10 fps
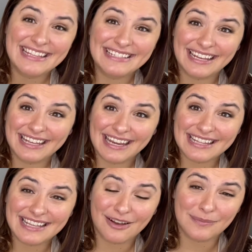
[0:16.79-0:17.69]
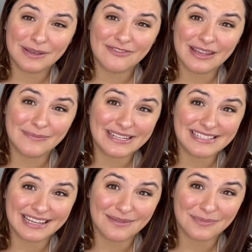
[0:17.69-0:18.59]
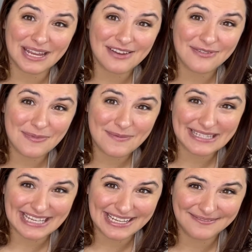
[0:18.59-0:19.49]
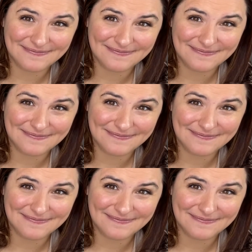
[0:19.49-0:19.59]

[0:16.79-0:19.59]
dedicated to helping families take a break from the busy.